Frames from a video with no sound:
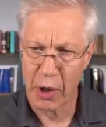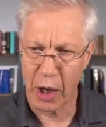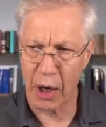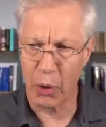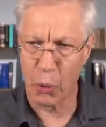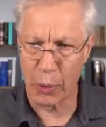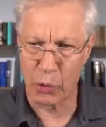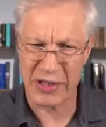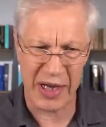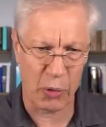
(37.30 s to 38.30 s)
uh, one
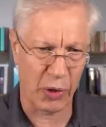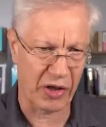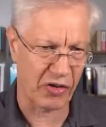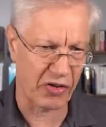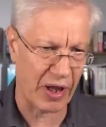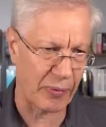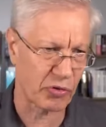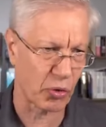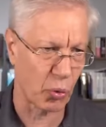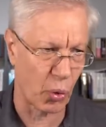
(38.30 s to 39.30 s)
would take? What are the
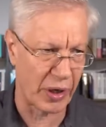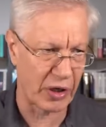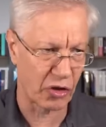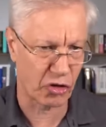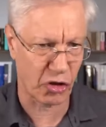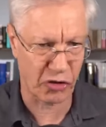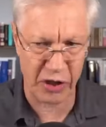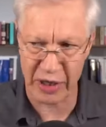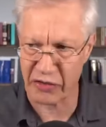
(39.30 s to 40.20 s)
steps one should take?